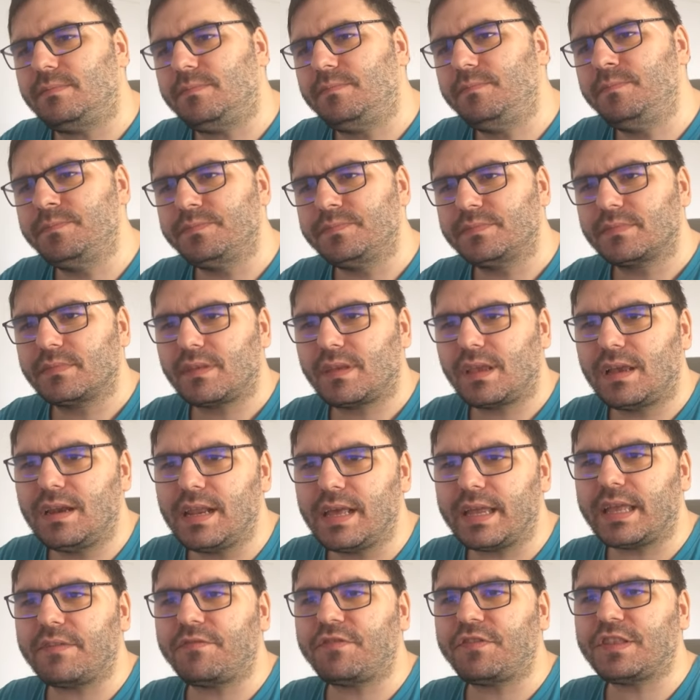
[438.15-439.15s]

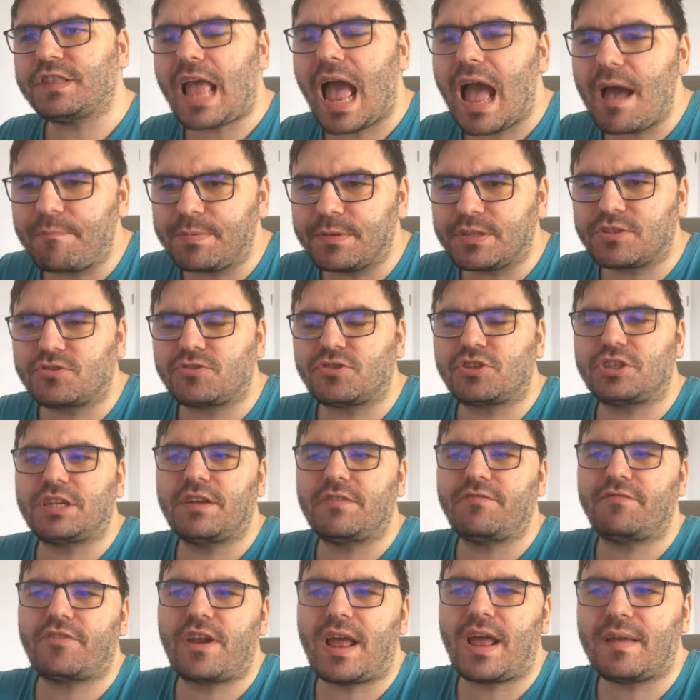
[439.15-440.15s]
Like, if it happens to
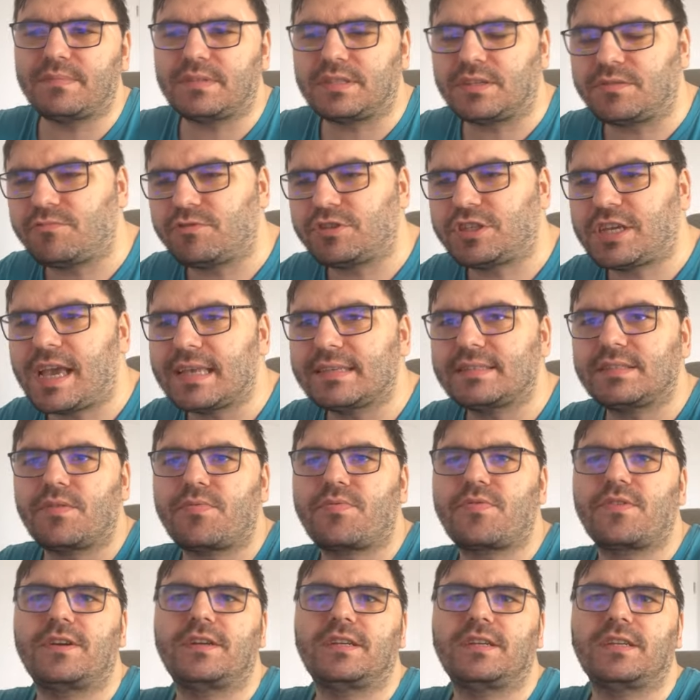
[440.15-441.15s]
Chef Ramsay, which has the
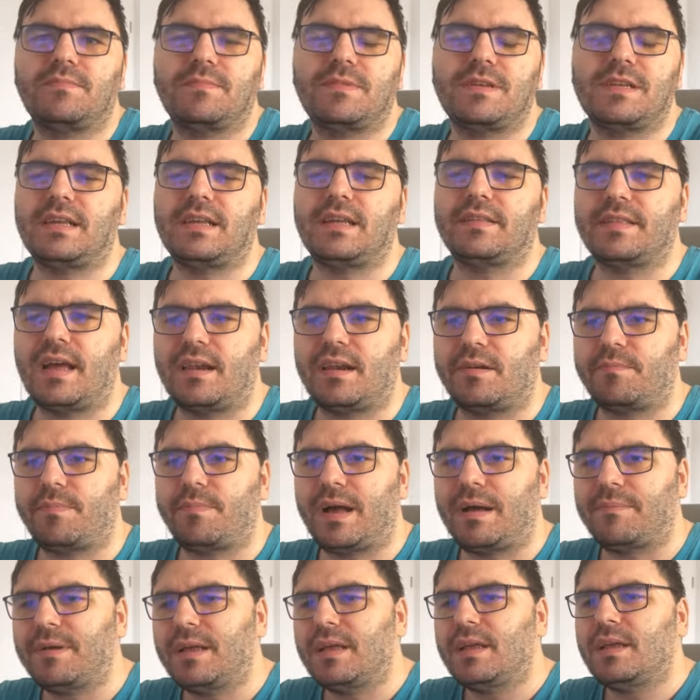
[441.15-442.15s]
$13 million
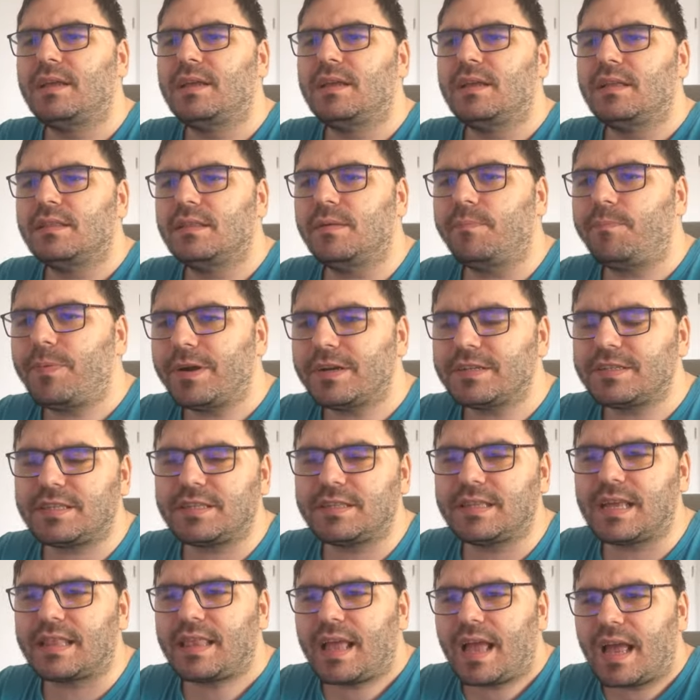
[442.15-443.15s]
pub, the
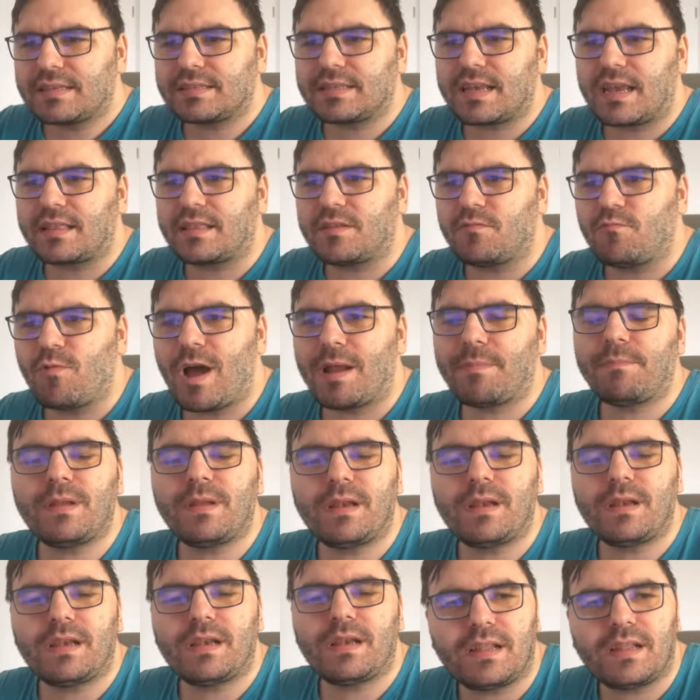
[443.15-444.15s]
person that has, like, the $1
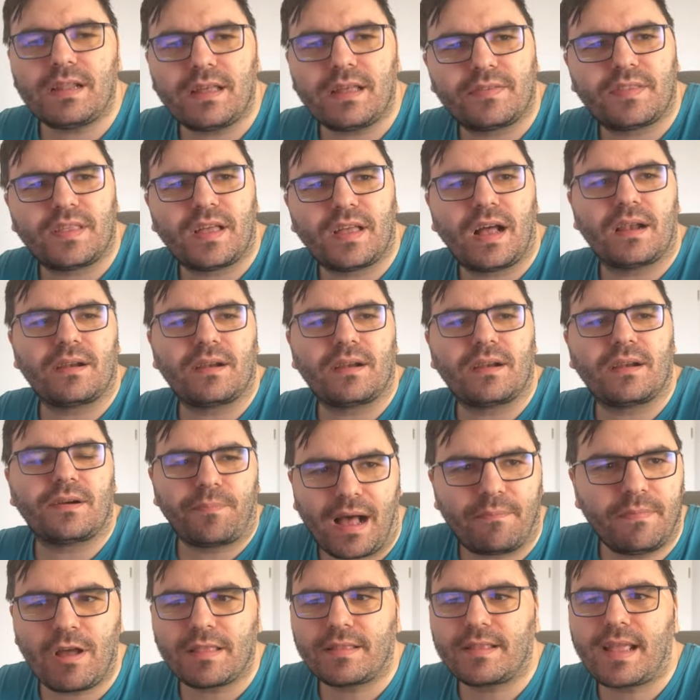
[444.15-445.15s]
million pub,
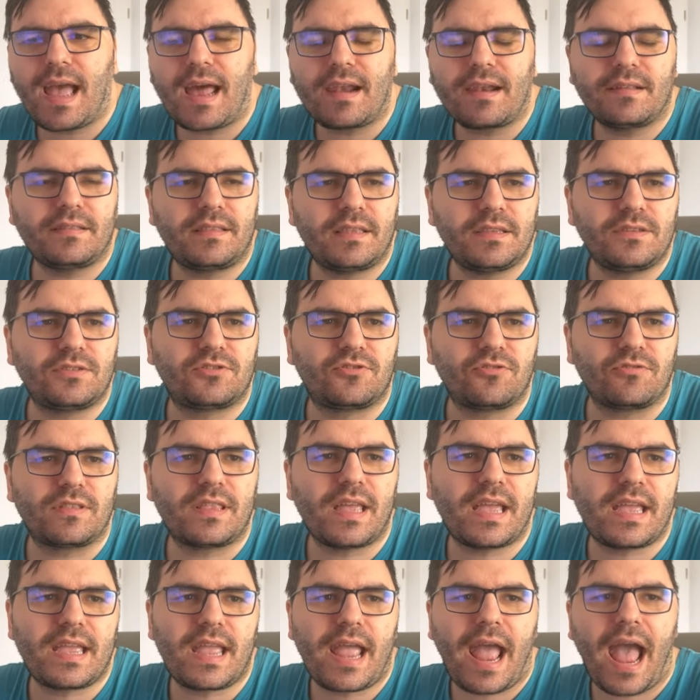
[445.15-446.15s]
like, what guarantees do
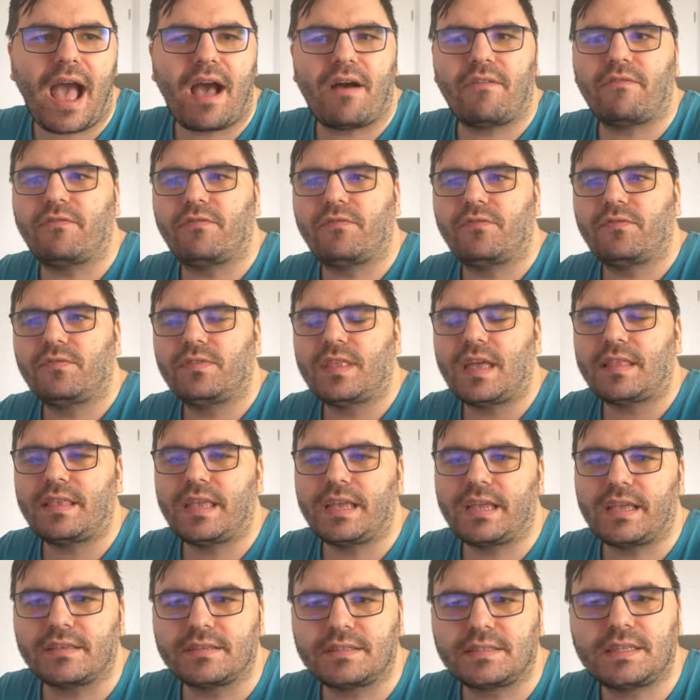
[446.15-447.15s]
they have that they
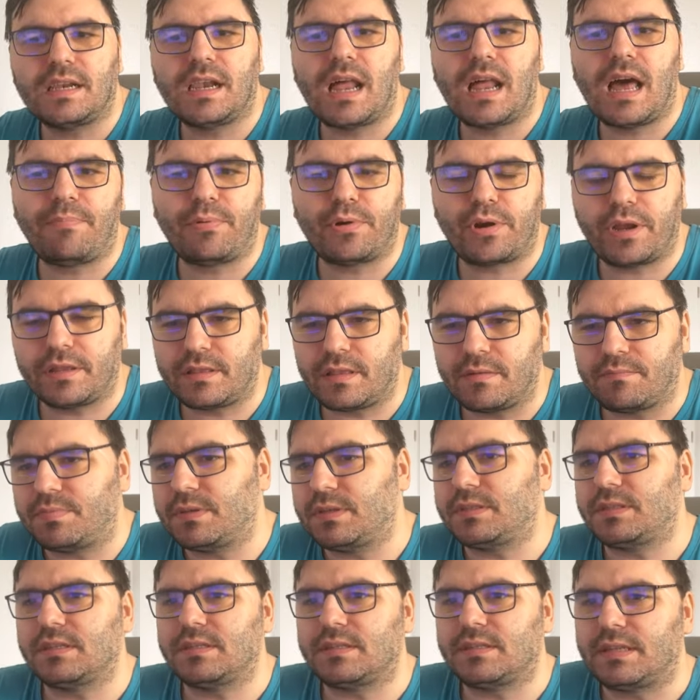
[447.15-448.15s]
can still operate a
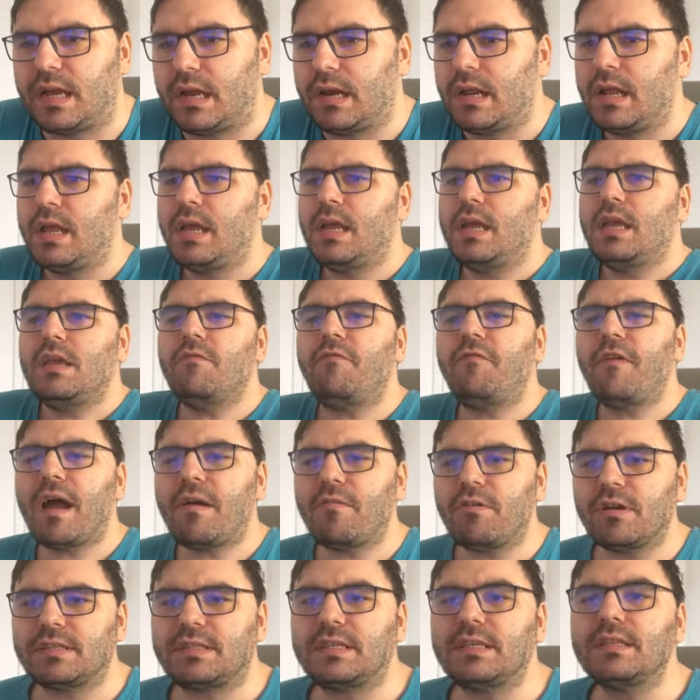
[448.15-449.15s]
business there? If I
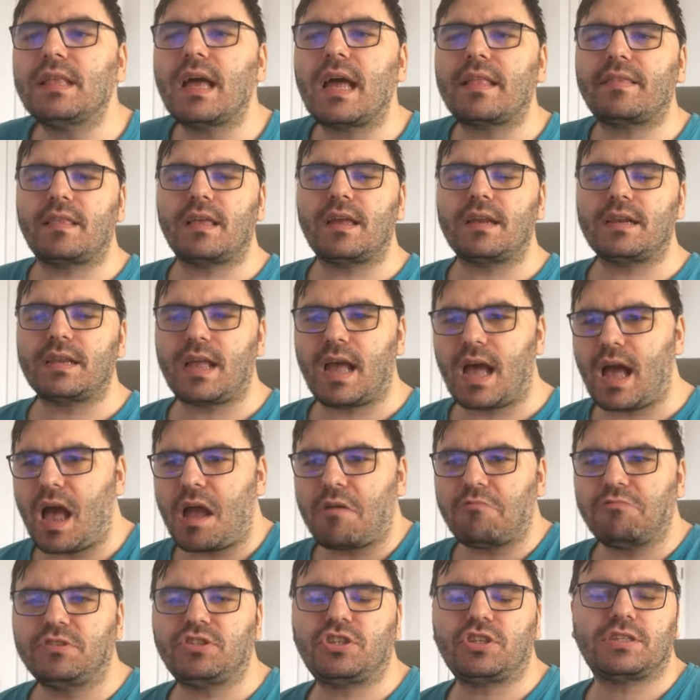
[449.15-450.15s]
was in that area, I
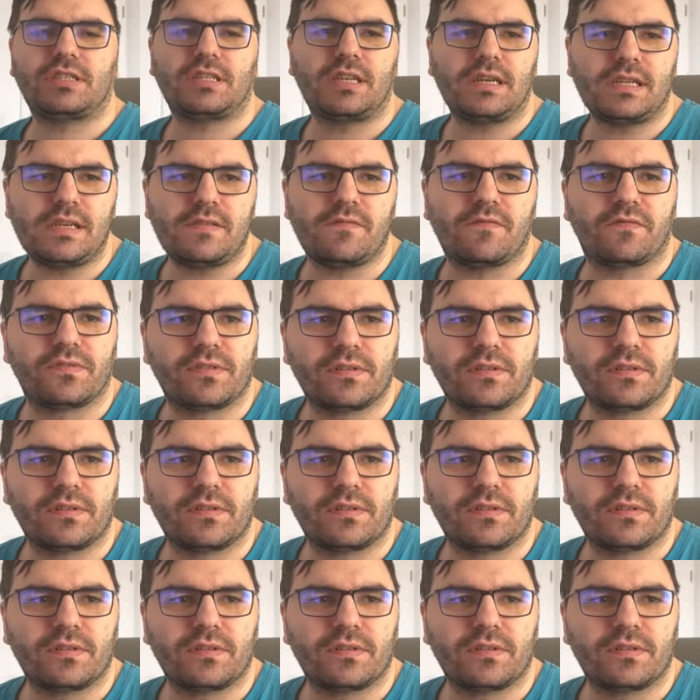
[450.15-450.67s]
would just leave.